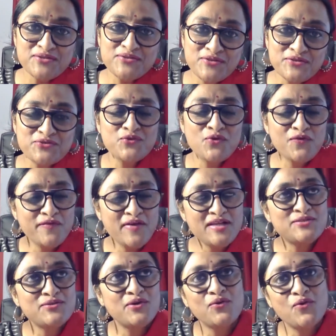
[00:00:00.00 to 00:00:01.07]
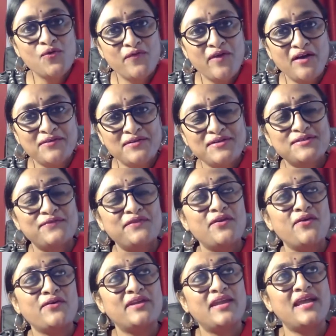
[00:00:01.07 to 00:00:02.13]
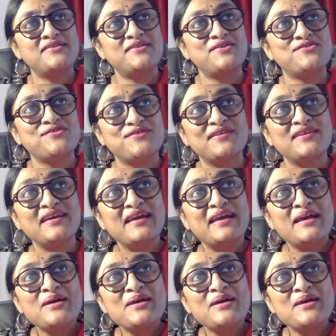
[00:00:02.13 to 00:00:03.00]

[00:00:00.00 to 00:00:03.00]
So it's the two of us who are co-founders of the organization.